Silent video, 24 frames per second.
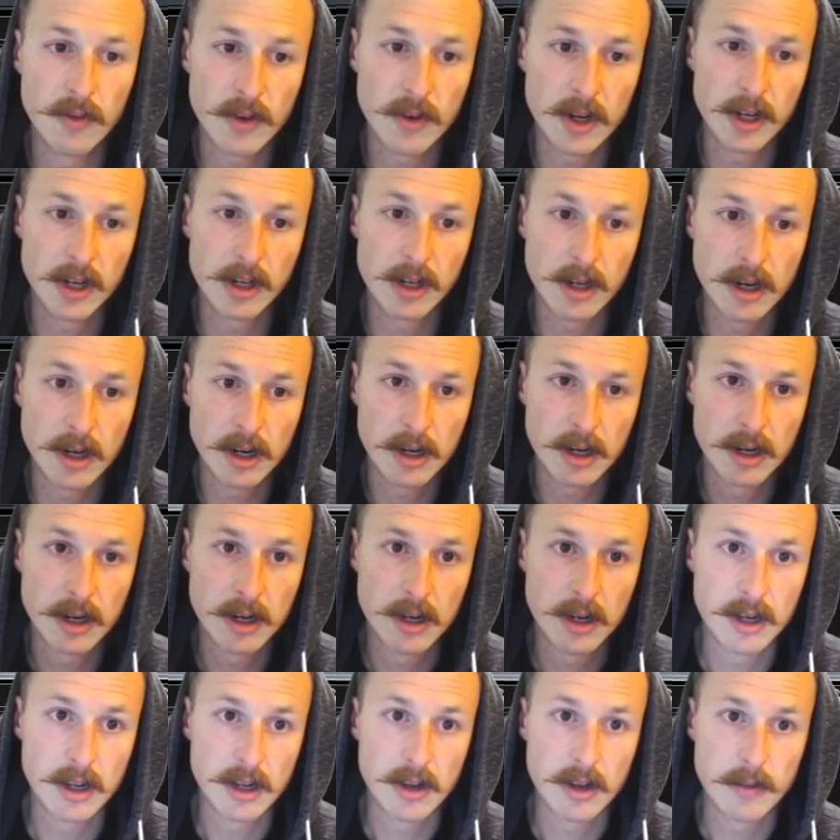Hunger,
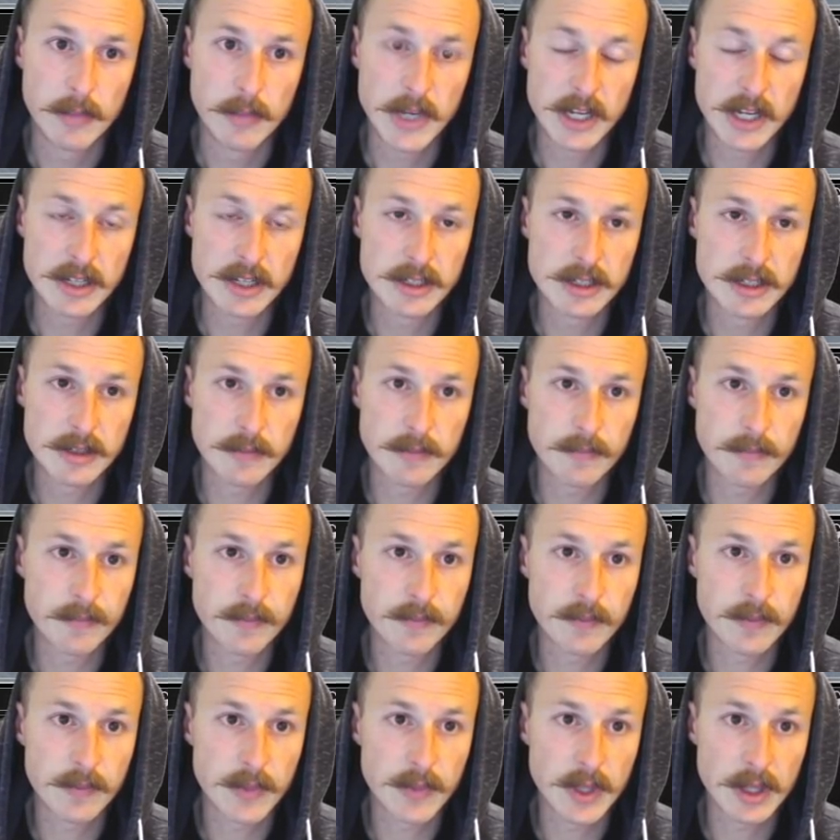because
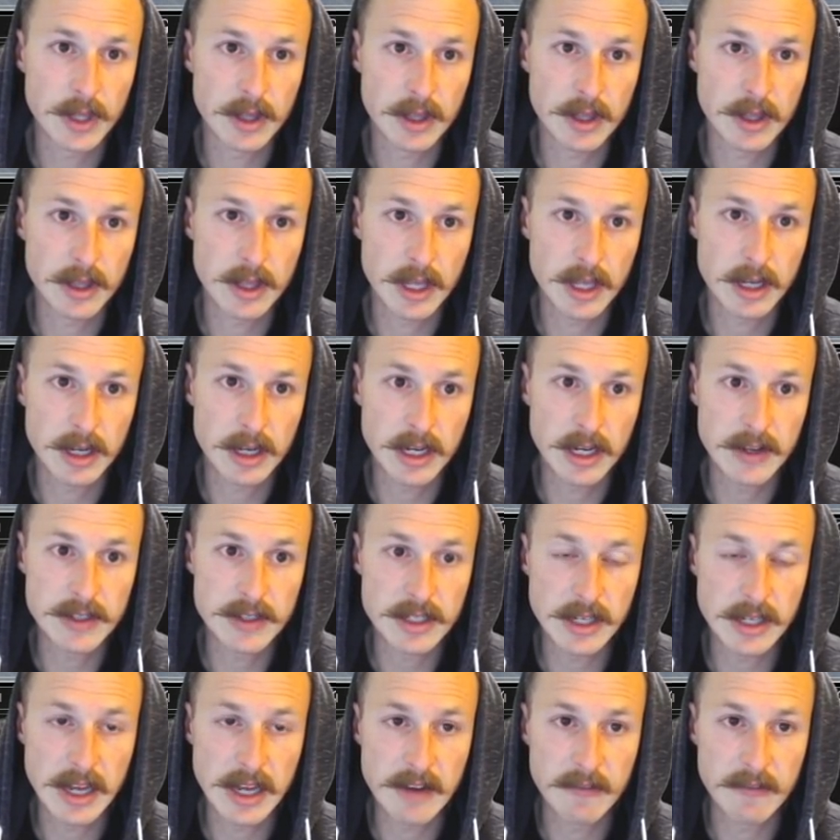they could
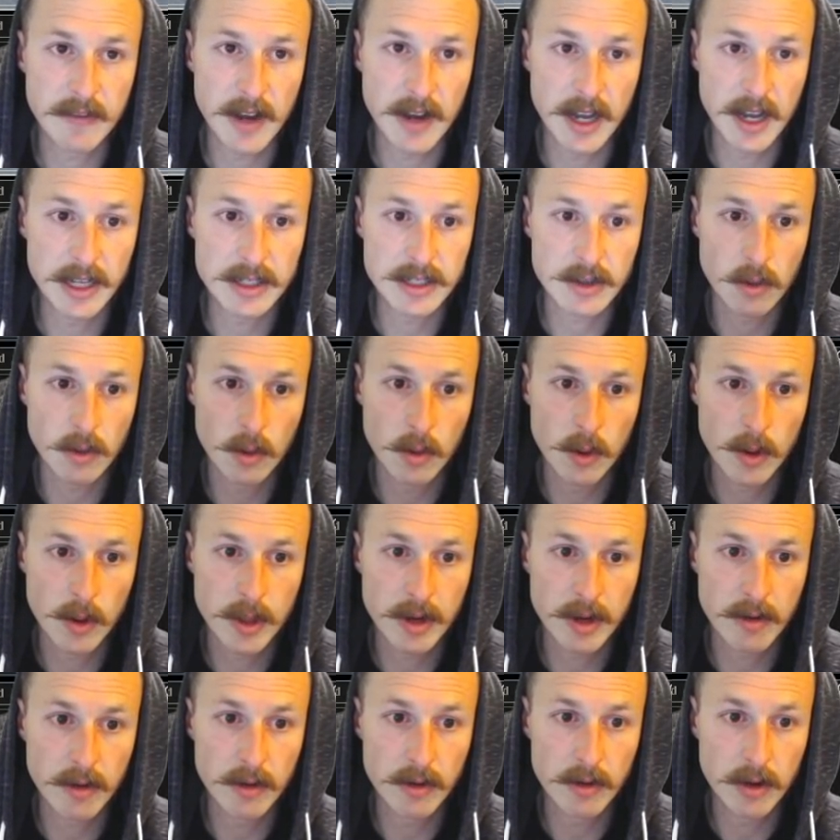easily have vines or
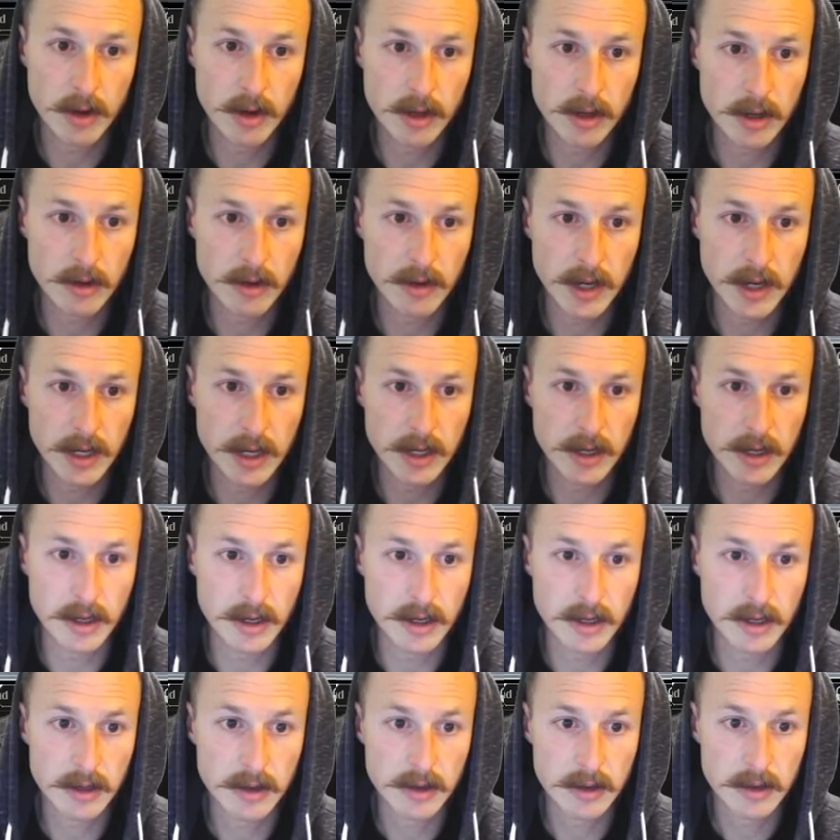their own Hunger right here.